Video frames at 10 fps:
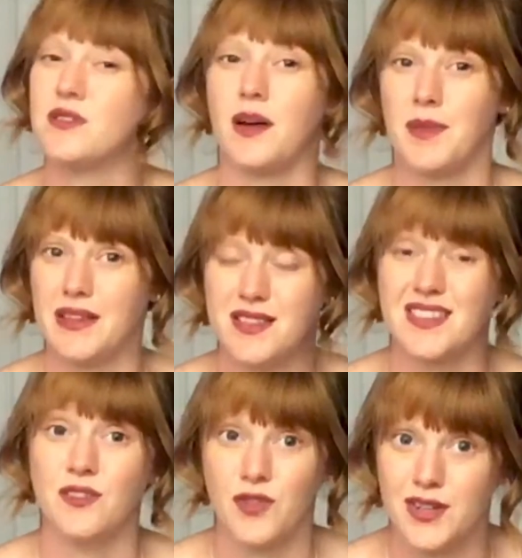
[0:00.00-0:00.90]
I mean, it's in
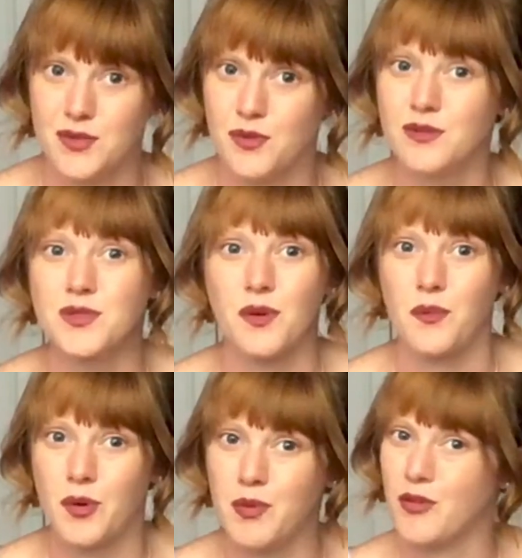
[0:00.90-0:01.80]
the first one, so it
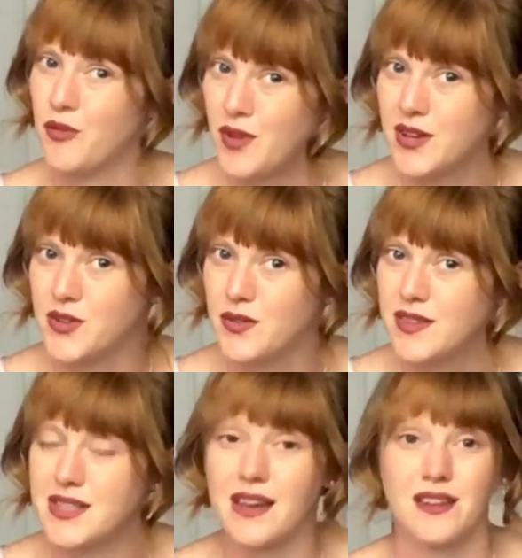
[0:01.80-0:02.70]
will be referred to in the
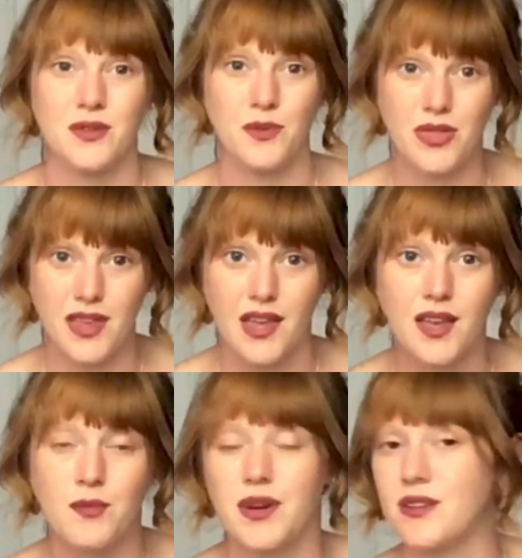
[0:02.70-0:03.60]
second, you would think,
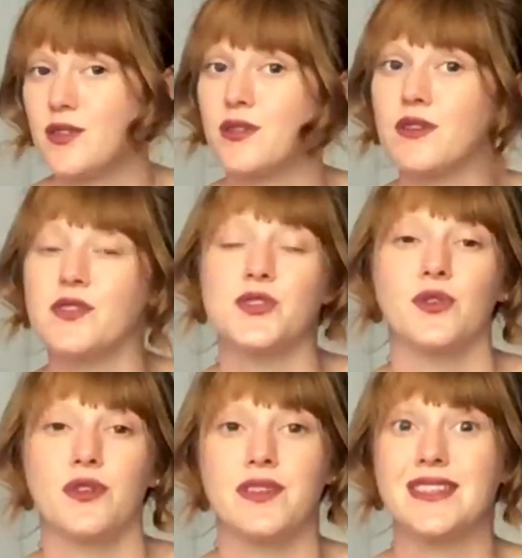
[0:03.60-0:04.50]
but I don't know for
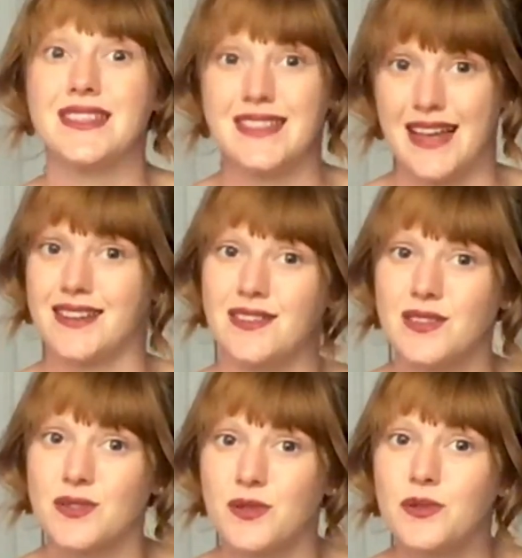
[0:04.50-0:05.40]
sure if it's set in the
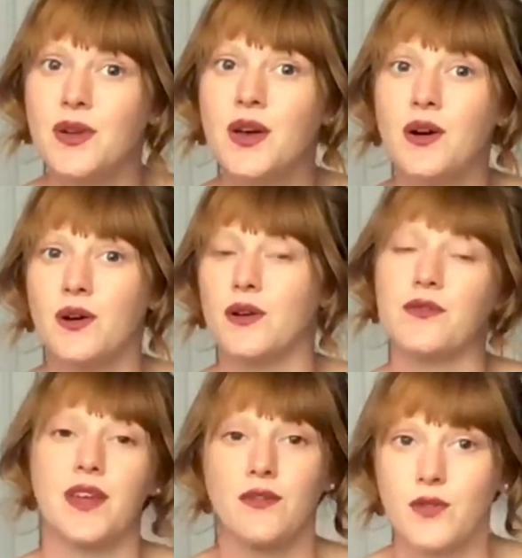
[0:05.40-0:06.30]
school or if
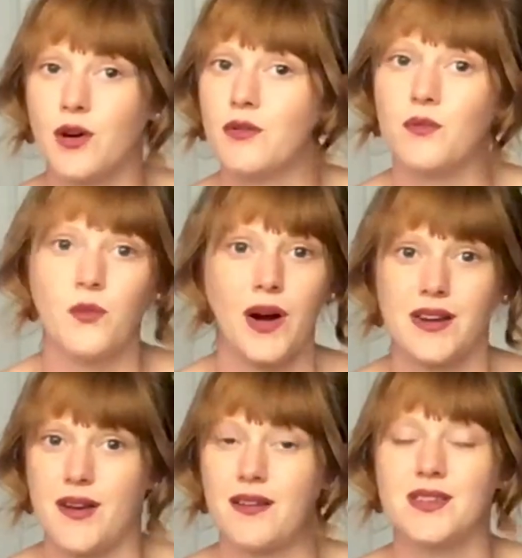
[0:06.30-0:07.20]
they've gone
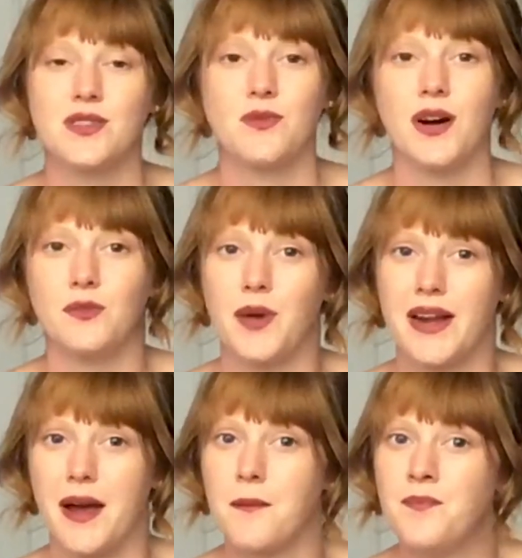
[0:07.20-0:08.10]
wider out into the world by
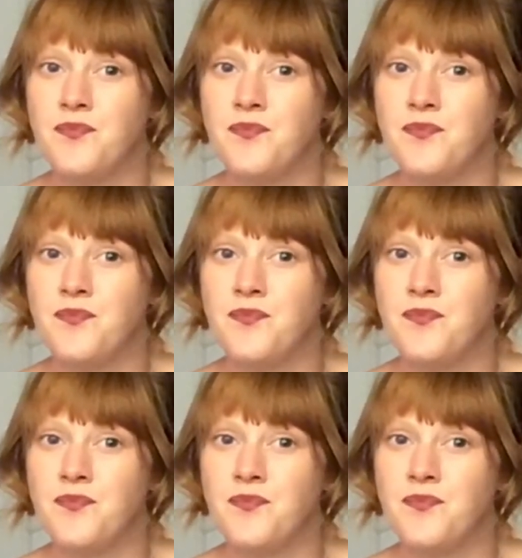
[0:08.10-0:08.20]
now.